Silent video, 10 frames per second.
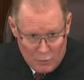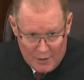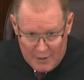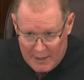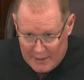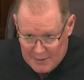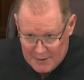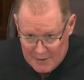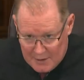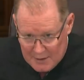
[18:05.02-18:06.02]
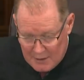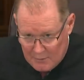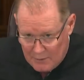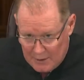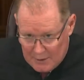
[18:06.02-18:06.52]
With that, is the
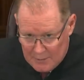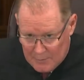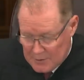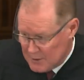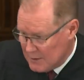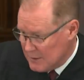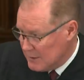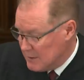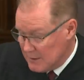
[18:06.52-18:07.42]
state ready to proceed?